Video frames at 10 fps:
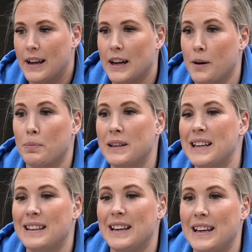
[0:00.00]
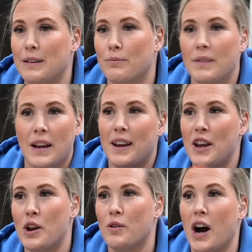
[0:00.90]
completely you
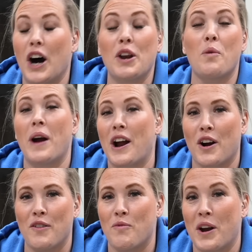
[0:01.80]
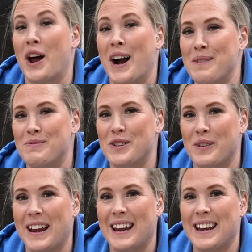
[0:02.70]
know, unaware of what I'm
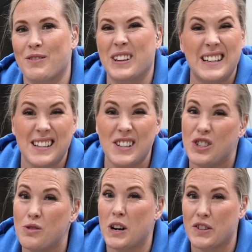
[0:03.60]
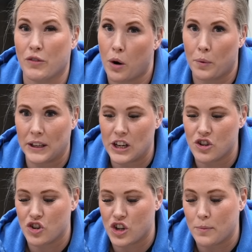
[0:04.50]
doing, it really doesn't do much for our
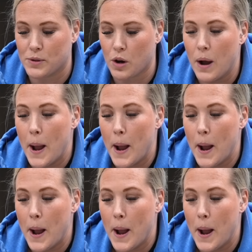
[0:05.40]
relationship. So